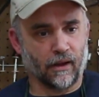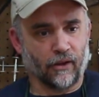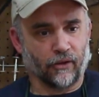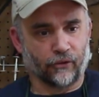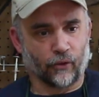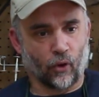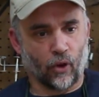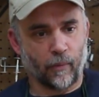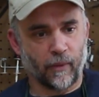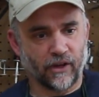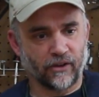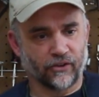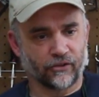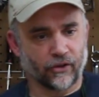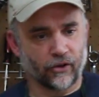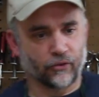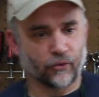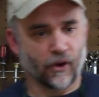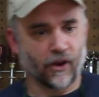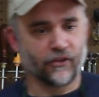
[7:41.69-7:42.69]
So let me
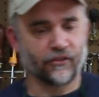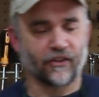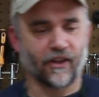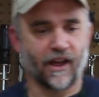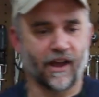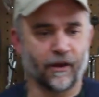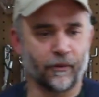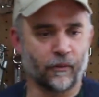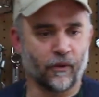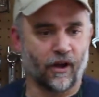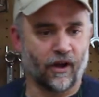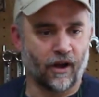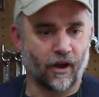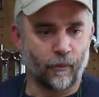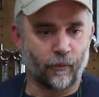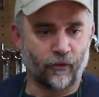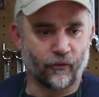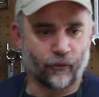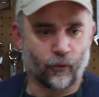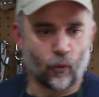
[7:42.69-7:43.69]
just address that
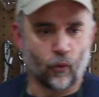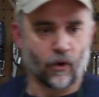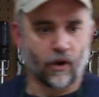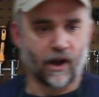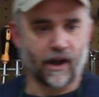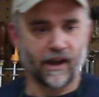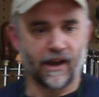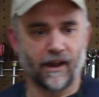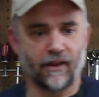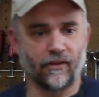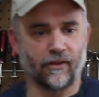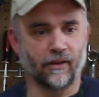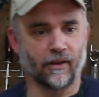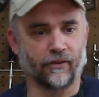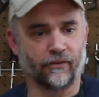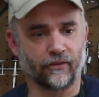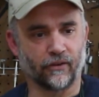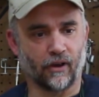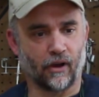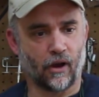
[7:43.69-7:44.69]
uh, before I end
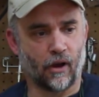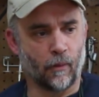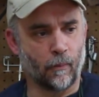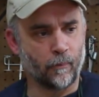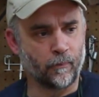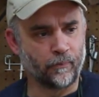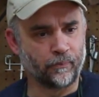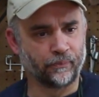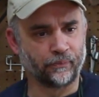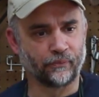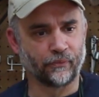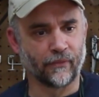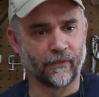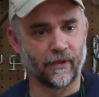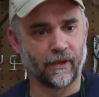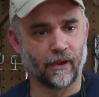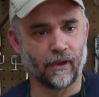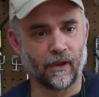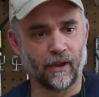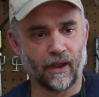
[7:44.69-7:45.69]
this. Um,
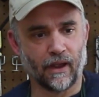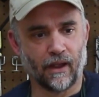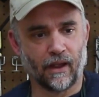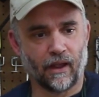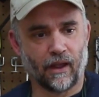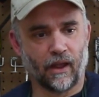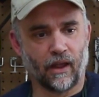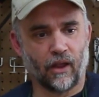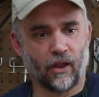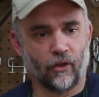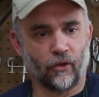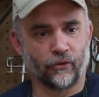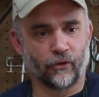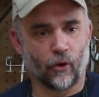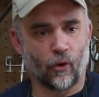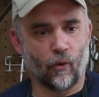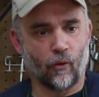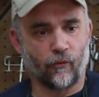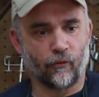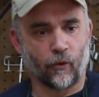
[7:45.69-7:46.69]

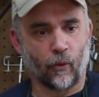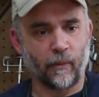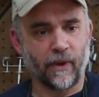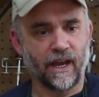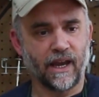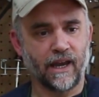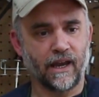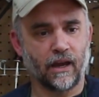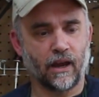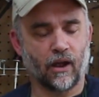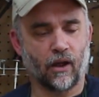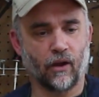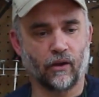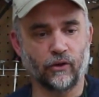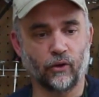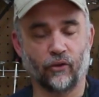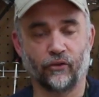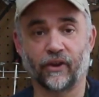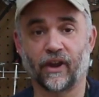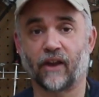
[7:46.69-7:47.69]
so for me,
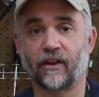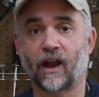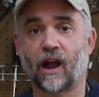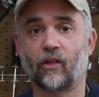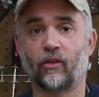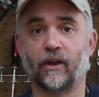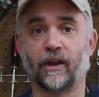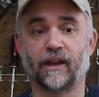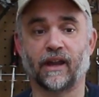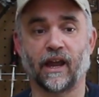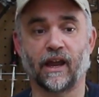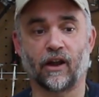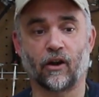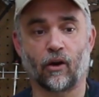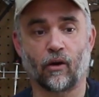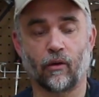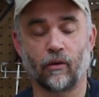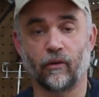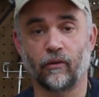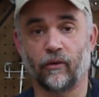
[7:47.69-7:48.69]
using a dial
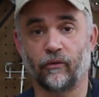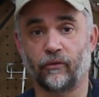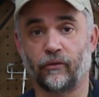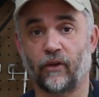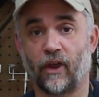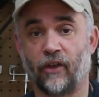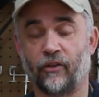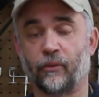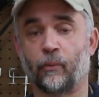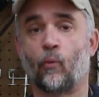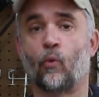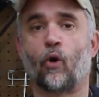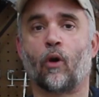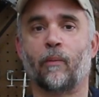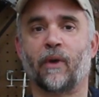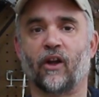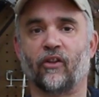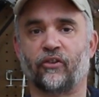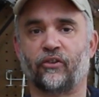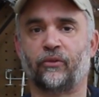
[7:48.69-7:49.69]
indicator, it's more
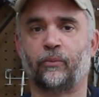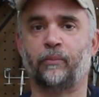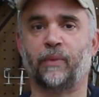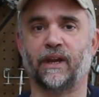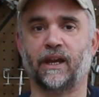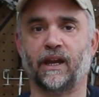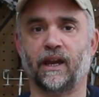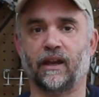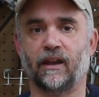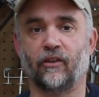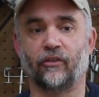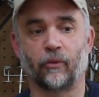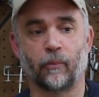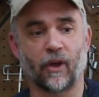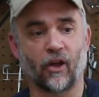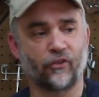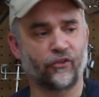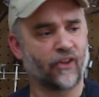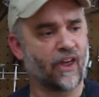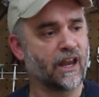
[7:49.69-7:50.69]
about speed. It's
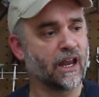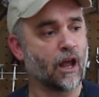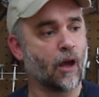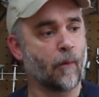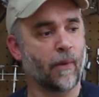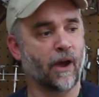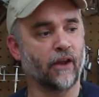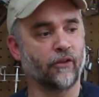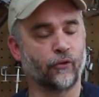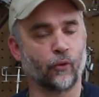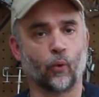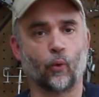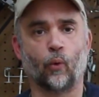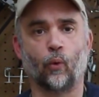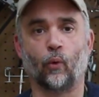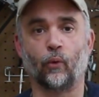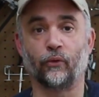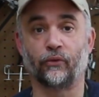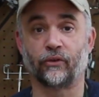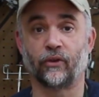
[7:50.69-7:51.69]
about setting up my
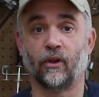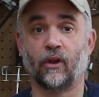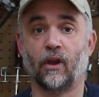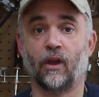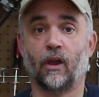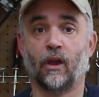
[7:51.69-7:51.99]
tools